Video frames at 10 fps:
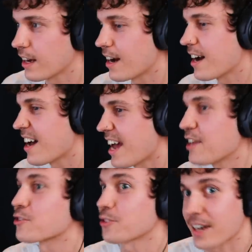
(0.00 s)

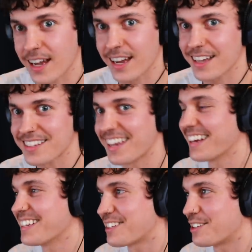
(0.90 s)
hatred, I guess,
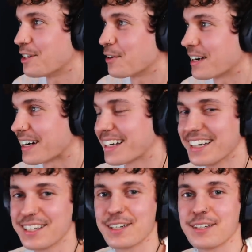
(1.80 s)
to
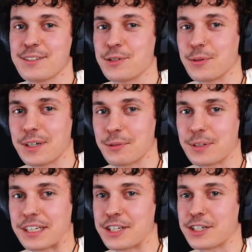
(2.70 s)

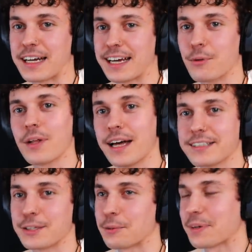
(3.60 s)
religion. I
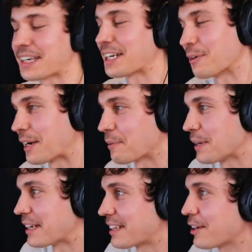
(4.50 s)
do, but you know what I
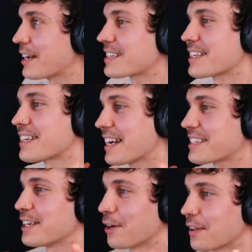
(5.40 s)
mean. It's nice to
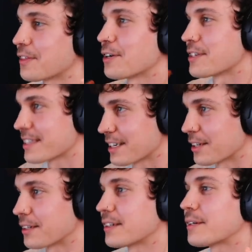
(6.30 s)
know that there
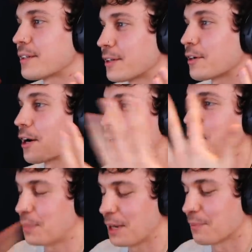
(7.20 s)
are good
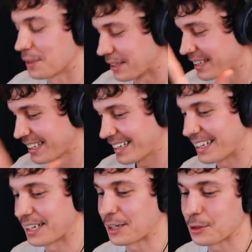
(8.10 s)
people
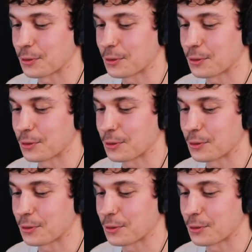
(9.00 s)
who...